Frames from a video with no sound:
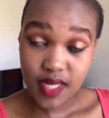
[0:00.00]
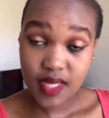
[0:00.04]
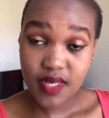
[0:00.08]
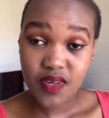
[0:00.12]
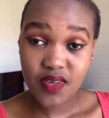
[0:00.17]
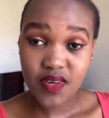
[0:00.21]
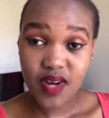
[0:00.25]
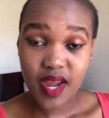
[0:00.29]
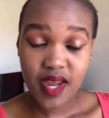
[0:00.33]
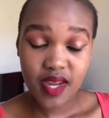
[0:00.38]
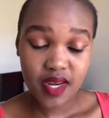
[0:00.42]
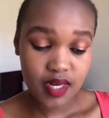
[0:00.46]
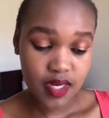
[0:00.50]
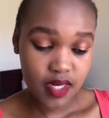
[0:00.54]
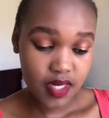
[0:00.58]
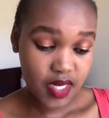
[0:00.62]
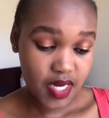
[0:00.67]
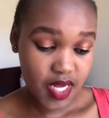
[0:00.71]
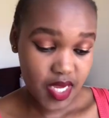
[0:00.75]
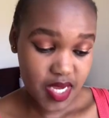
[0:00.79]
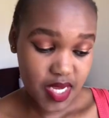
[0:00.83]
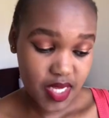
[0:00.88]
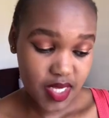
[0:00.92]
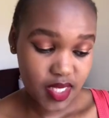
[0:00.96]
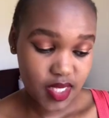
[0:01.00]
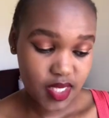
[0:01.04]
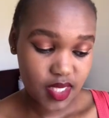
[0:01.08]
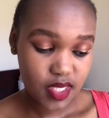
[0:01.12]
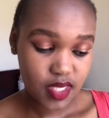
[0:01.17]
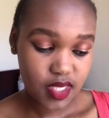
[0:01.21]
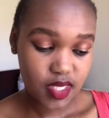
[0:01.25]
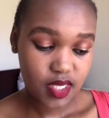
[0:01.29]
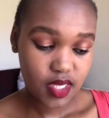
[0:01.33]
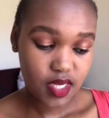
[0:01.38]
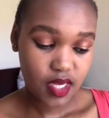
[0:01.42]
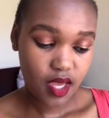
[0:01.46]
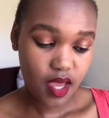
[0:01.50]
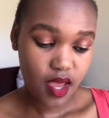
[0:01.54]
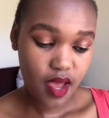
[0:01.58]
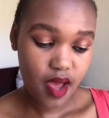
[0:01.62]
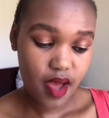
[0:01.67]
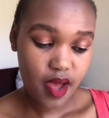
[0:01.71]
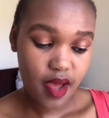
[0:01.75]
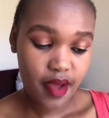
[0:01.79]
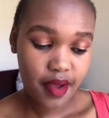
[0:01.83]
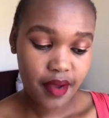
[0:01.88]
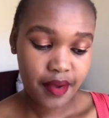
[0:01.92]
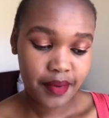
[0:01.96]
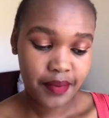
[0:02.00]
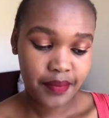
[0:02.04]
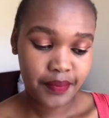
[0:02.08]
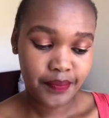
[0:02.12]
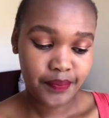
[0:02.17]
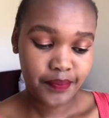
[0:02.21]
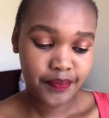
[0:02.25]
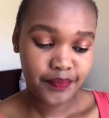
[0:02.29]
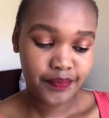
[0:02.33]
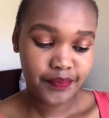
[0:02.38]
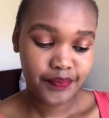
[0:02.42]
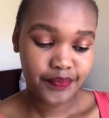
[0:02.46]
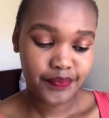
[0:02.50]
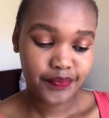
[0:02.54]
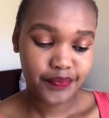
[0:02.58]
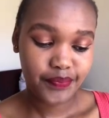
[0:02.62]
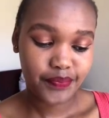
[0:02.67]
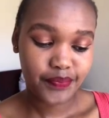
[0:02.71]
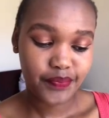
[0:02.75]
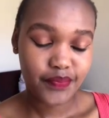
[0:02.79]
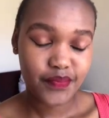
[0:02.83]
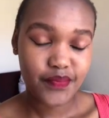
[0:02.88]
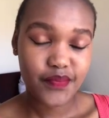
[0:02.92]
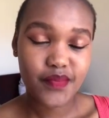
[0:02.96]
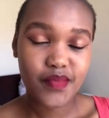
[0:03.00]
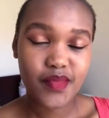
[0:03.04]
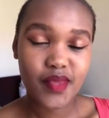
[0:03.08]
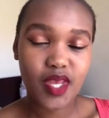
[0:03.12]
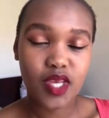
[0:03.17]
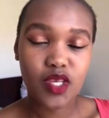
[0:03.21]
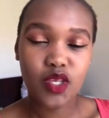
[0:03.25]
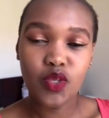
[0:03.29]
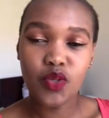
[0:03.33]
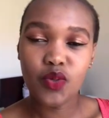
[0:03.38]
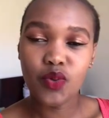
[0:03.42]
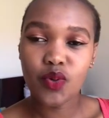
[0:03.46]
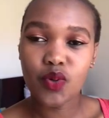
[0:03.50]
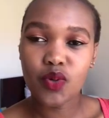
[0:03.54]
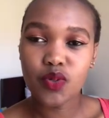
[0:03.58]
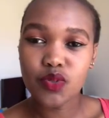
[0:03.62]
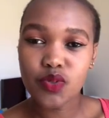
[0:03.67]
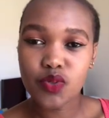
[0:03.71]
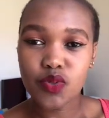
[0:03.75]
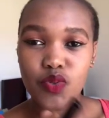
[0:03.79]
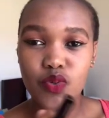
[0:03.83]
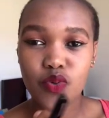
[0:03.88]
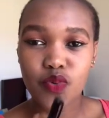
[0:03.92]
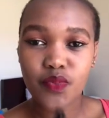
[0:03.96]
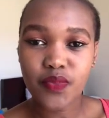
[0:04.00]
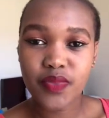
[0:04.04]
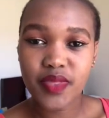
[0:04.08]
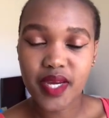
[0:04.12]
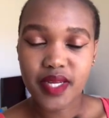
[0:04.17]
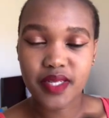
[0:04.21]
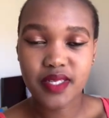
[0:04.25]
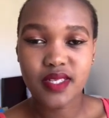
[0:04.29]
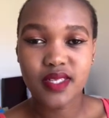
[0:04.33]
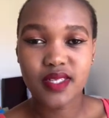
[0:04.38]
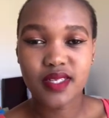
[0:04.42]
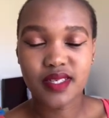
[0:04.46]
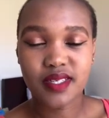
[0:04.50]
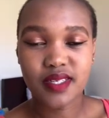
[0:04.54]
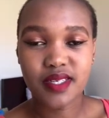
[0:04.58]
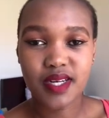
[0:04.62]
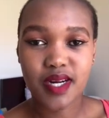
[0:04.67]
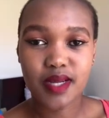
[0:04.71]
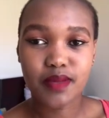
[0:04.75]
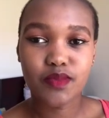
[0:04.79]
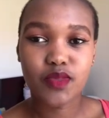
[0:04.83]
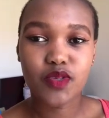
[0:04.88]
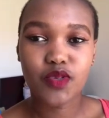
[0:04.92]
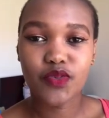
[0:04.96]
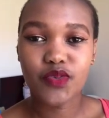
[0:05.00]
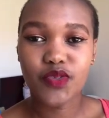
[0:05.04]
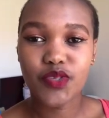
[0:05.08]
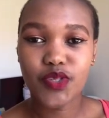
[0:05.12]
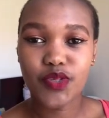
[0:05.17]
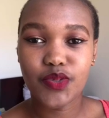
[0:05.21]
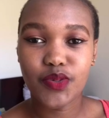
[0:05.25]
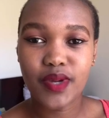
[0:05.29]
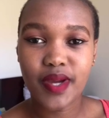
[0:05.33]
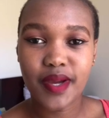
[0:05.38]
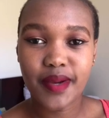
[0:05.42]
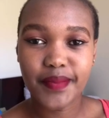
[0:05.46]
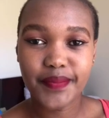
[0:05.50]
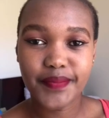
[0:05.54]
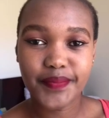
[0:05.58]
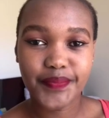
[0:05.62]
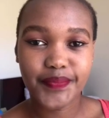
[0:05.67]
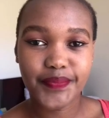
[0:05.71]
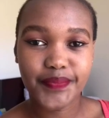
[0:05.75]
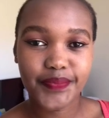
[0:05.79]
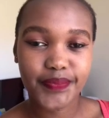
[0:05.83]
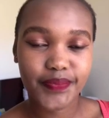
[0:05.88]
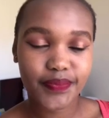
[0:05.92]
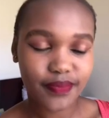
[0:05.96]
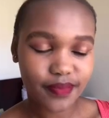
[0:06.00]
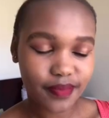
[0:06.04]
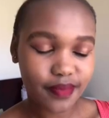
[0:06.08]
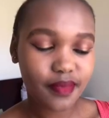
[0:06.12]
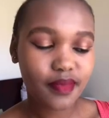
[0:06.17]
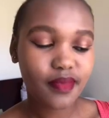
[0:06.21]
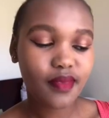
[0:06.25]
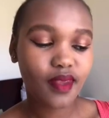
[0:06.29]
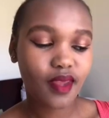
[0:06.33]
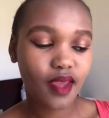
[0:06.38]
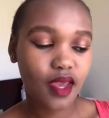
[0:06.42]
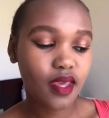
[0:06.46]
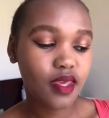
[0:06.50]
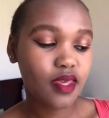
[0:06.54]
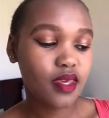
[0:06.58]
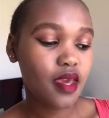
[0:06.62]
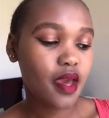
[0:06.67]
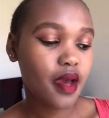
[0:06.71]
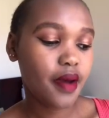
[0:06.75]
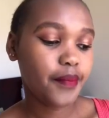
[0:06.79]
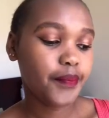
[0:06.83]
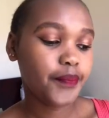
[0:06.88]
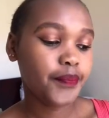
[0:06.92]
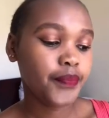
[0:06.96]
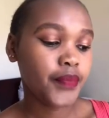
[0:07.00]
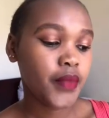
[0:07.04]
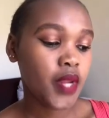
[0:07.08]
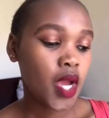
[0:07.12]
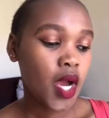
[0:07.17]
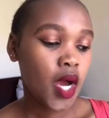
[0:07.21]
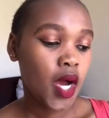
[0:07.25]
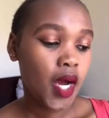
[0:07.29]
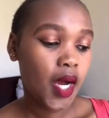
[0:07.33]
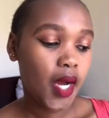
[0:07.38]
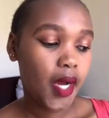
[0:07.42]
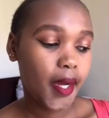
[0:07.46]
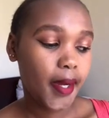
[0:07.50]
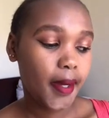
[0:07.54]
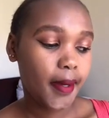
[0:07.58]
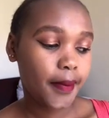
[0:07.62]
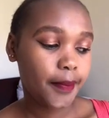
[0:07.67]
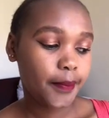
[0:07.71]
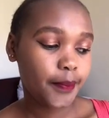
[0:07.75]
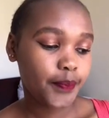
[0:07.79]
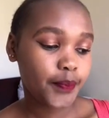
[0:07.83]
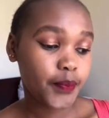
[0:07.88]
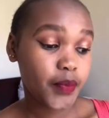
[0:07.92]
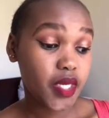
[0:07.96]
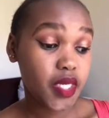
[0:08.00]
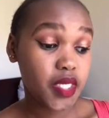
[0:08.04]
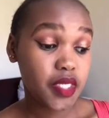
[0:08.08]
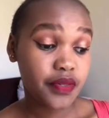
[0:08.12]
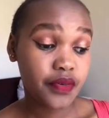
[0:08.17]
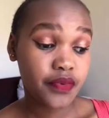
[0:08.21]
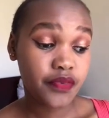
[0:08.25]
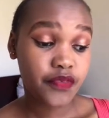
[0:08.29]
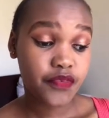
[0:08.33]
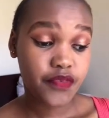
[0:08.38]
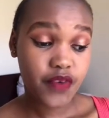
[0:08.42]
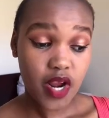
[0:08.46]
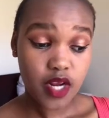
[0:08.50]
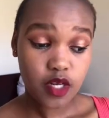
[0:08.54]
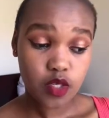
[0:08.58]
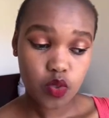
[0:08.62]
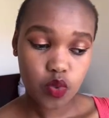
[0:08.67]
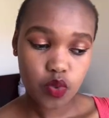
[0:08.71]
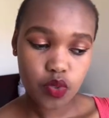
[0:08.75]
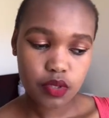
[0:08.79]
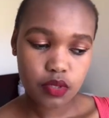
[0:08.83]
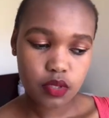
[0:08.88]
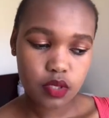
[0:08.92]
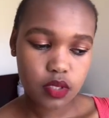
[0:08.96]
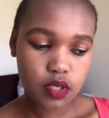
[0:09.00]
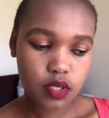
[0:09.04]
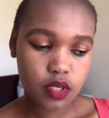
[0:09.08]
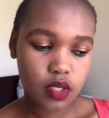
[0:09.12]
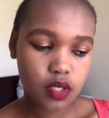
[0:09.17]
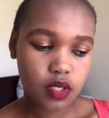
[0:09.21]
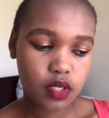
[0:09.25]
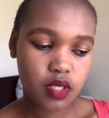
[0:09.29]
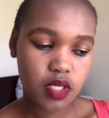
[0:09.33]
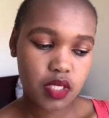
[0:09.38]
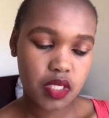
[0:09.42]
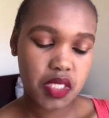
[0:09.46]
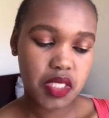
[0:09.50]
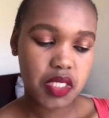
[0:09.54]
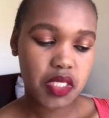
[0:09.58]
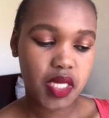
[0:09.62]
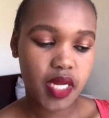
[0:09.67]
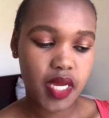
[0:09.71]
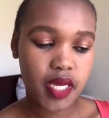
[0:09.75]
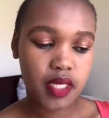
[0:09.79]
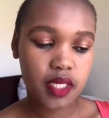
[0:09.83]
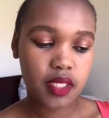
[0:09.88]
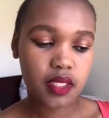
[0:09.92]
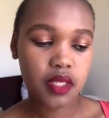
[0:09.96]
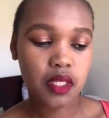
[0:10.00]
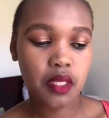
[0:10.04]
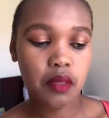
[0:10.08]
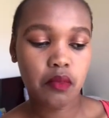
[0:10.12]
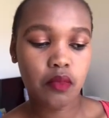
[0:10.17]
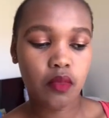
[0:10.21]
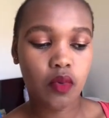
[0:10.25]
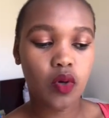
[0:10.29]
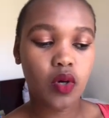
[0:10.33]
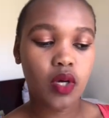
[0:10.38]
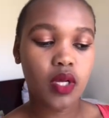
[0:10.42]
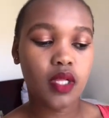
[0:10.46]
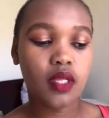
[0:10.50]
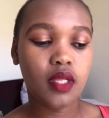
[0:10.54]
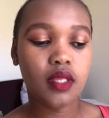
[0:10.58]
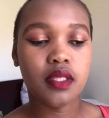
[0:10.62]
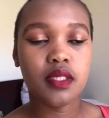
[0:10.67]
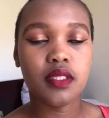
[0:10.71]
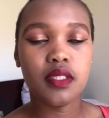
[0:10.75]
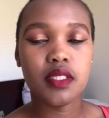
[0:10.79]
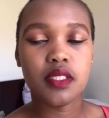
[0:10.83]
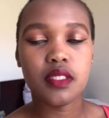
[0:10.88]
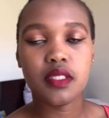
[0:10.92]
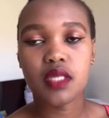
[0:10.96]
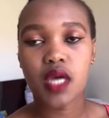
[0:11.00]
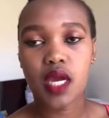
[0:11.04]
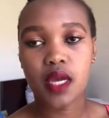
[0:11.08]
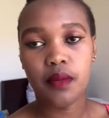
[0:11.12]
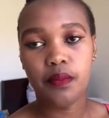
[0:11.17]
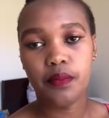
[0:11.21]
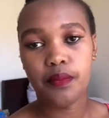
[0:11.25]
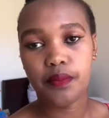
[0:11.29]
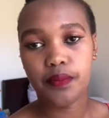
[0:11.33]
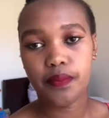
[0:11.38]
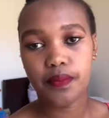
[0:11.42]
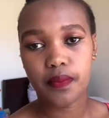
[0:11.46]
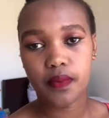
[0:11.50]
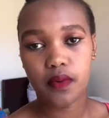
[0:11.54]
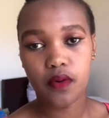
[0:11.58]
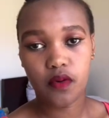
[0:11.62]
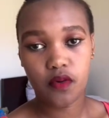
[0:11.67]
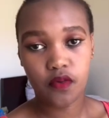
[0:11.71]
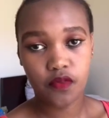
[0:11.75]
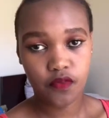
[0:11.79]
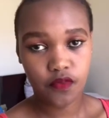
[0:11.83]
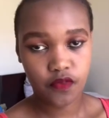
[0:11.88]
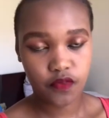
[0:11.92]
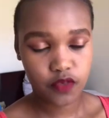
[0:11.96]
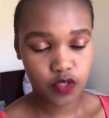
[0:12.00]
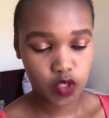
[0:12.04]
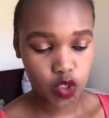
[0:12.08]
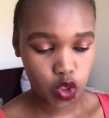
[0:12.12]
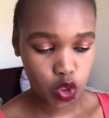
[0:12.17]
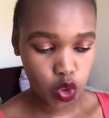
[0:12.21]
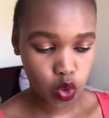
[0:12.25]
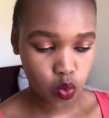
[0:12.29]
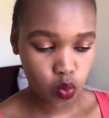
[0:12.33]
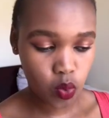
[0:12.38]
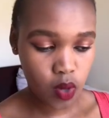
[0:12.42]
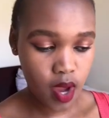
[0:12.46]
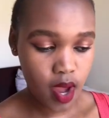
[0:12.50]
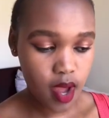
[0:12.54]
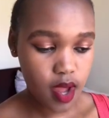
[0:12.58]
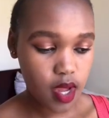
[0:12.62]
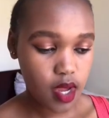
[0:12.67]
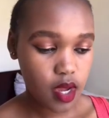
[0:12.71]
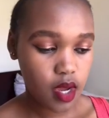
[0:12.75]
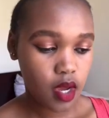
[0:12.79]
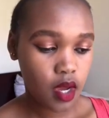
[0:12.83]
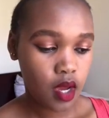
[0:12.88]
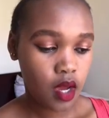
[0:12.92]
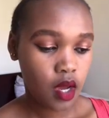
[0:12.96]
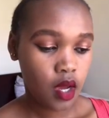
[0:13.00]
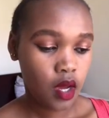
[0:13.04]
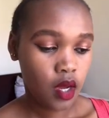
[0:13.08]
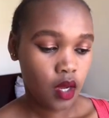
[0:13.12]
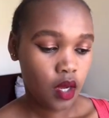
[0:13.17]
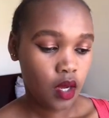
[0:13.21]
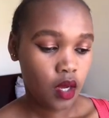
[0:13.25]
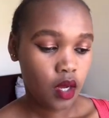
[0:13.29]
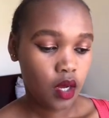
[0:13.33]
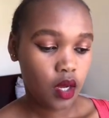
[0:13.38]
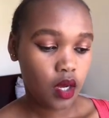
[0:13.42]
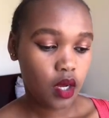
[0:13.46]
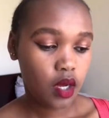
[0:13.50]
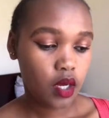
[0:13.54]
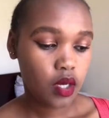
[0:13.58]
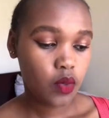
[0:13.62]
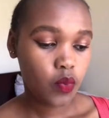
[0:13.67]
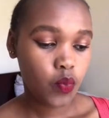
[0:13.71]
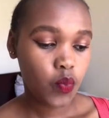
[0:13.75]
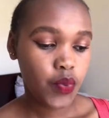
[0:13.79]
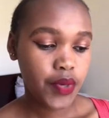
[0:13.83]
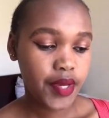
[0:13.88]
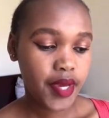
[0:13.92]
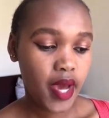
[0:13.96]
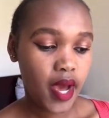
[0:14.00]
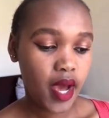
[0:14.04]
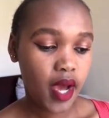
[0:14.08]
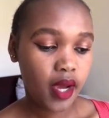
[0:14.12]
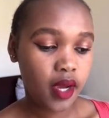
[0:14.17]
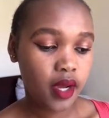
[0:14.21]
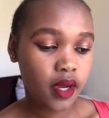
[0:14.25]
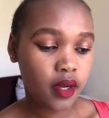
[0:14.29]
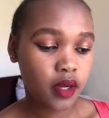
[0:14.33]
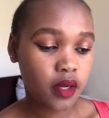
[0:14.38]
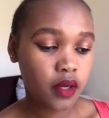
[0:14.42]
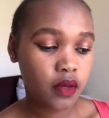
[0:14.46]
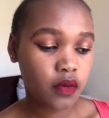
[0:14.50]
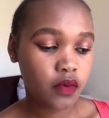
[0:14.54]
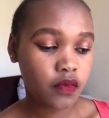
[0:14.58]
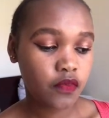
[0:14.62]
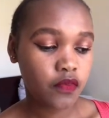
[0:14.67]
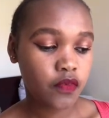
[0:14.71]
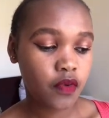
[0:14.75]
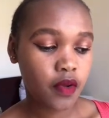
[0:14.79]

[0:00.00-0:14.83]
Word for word: dried dates um, you consume 13 grams of sugar yeah um, in fructose this is like the more healthy type of sugar we have